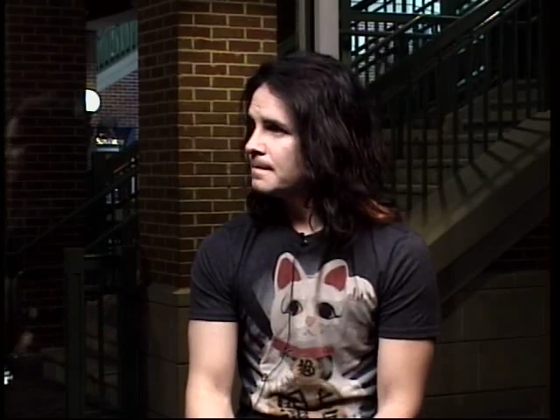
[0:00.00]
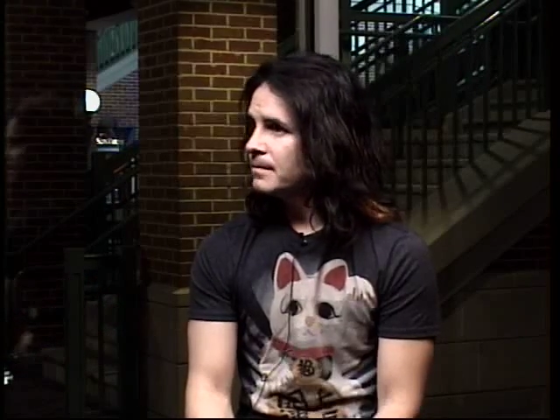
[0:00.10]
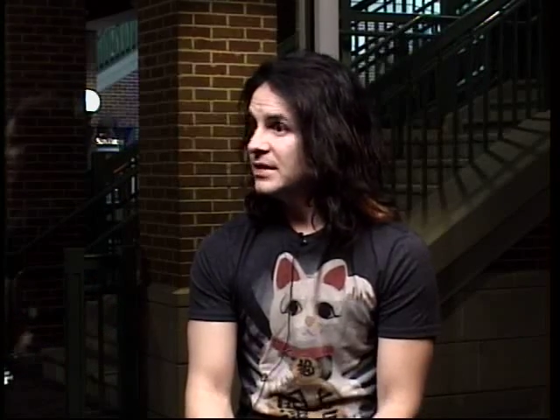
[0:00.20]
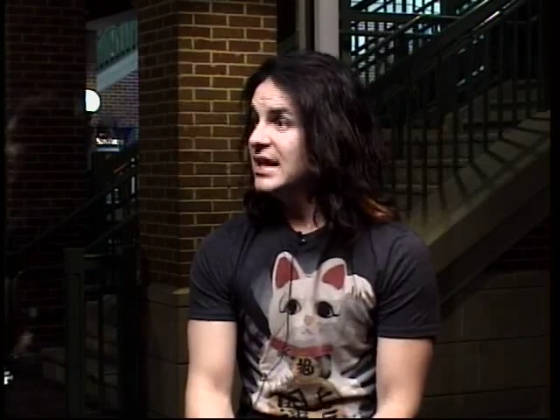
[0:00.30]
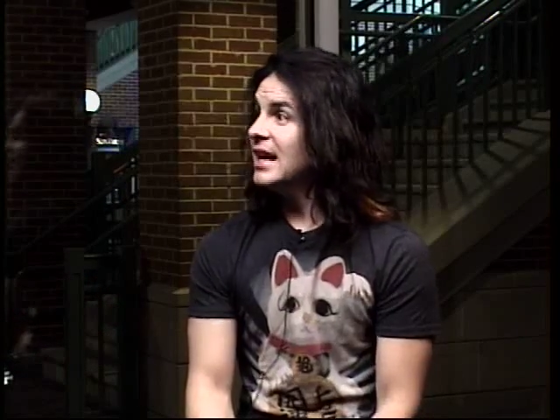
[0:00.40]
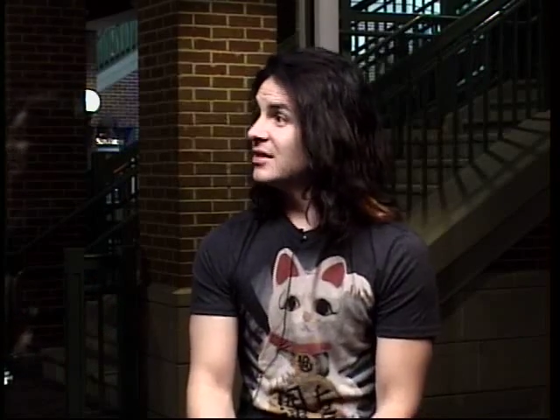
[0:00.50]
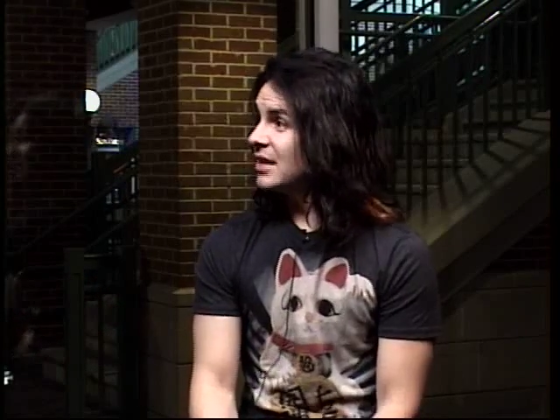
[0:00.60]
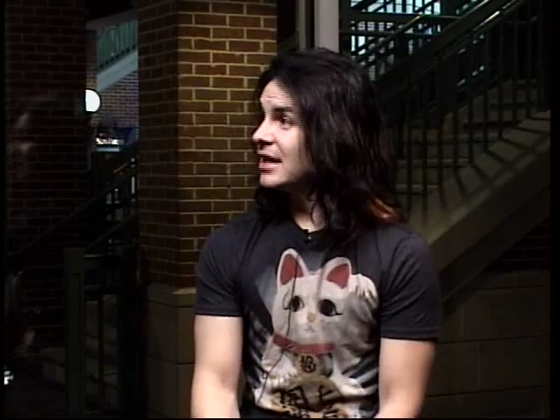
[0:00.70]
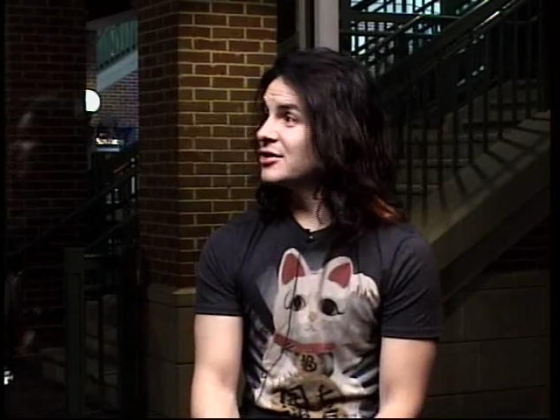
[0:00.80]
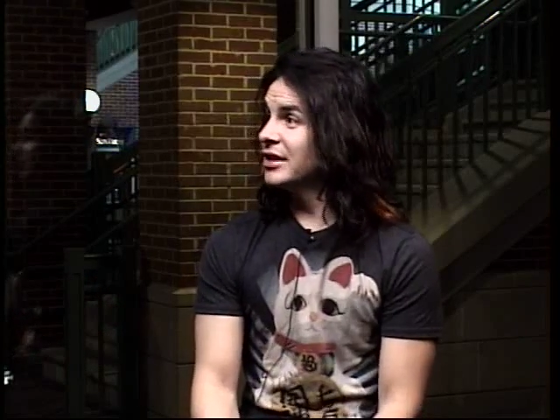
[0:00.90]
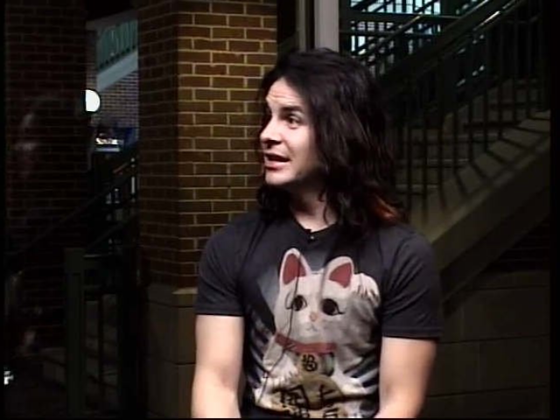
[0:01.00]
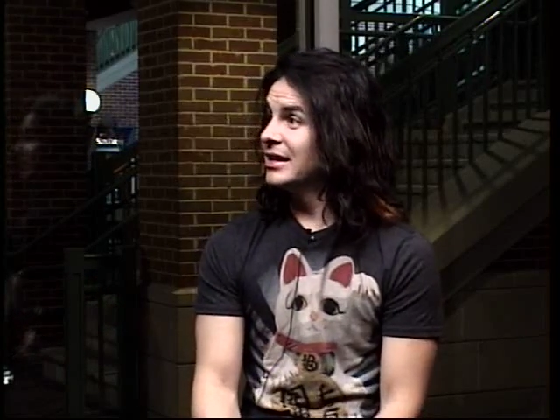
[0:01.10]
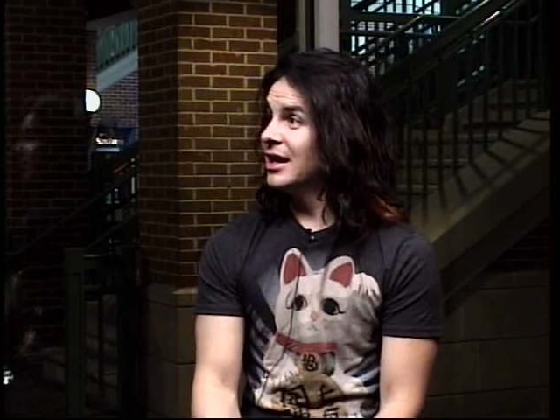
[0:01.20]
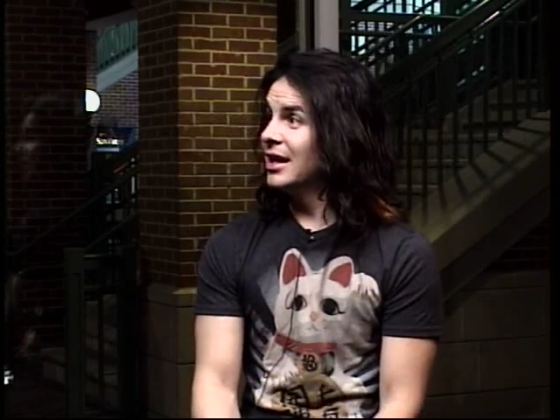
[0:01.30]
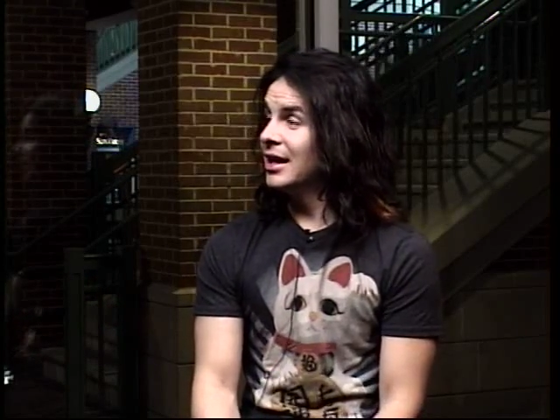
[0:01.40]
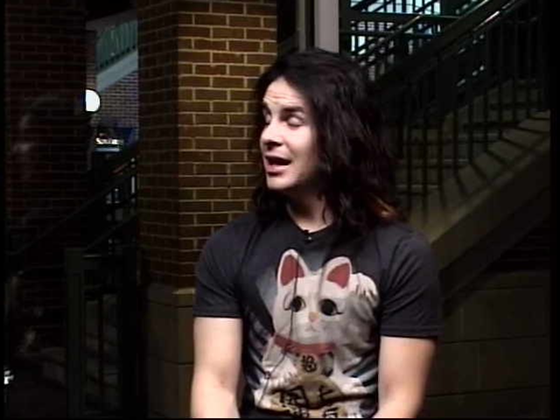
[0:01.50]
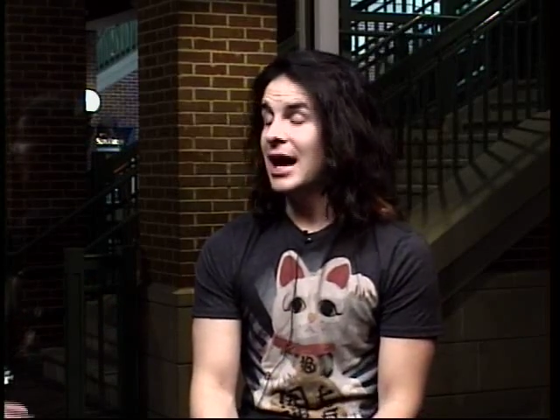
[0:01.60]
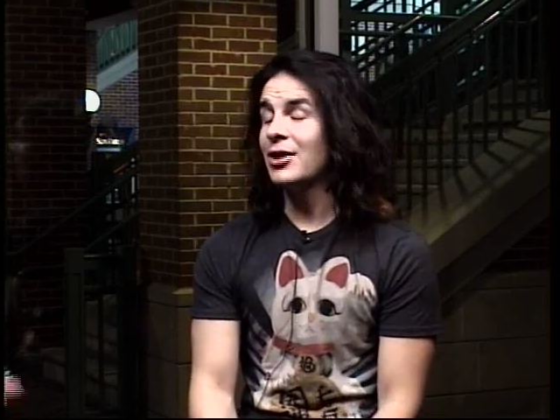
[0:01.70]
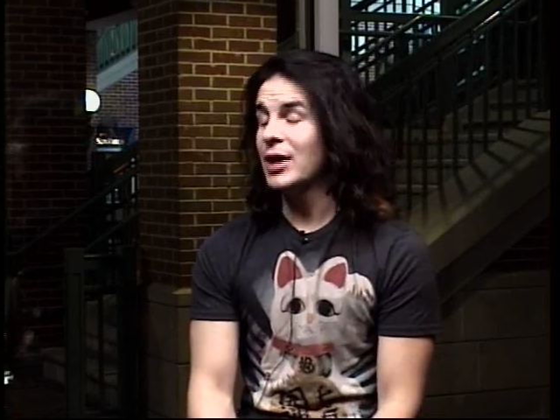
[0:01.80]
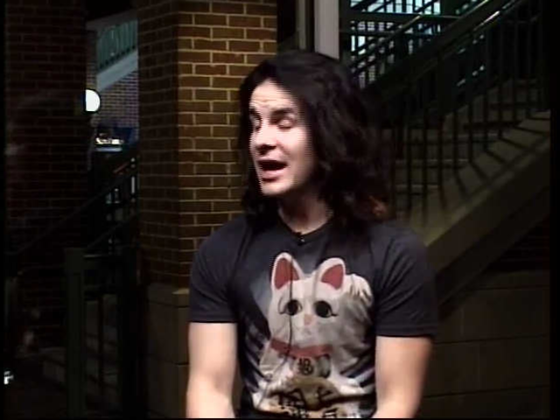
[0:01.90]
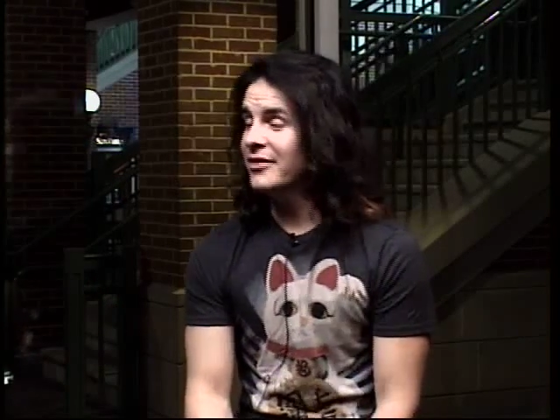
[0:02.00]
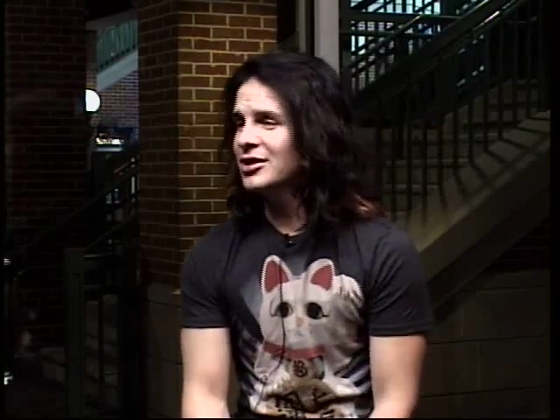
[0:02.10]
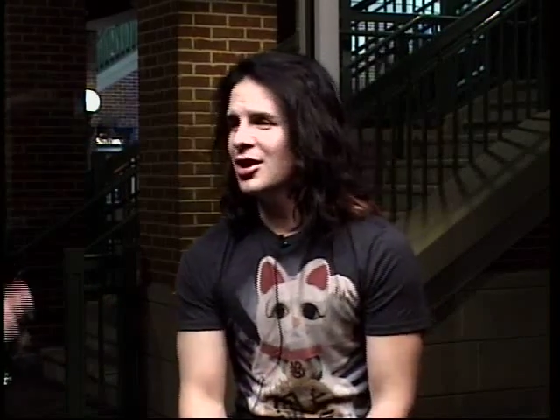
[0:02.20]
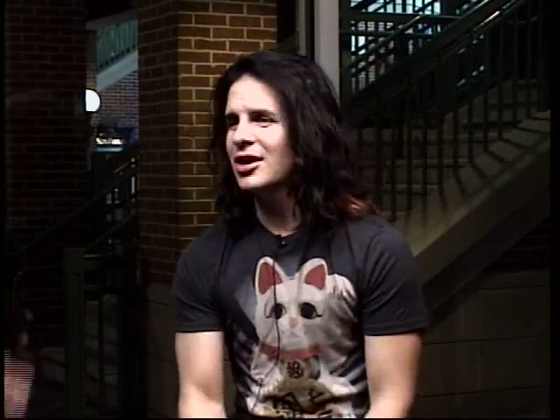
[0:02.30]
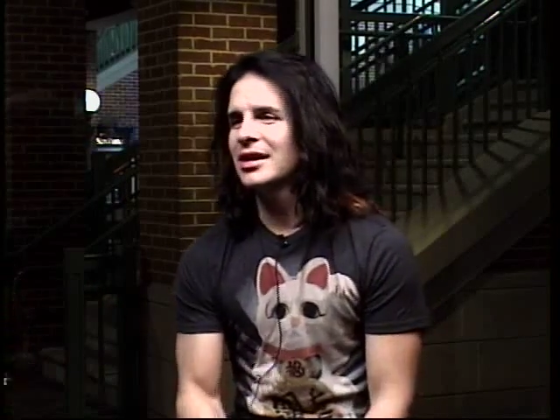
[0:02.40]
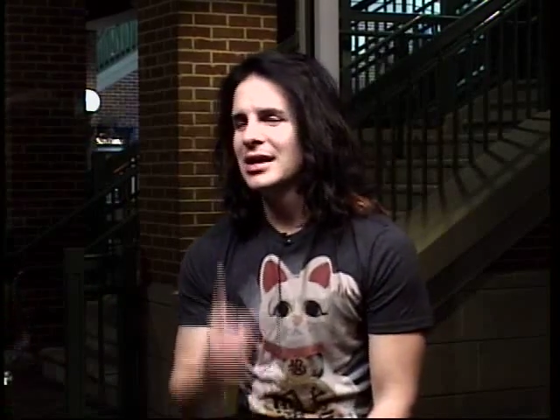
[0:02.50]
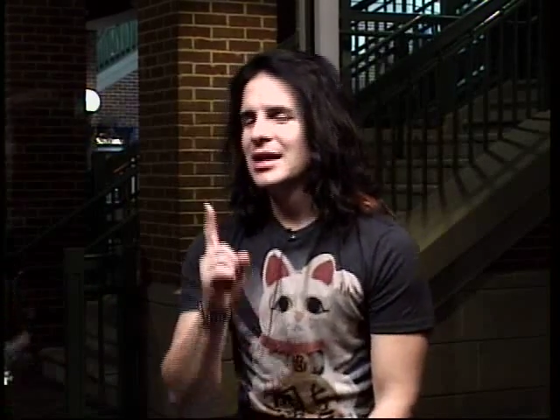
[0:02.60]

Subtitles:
Yes, actually. I don't have a dog,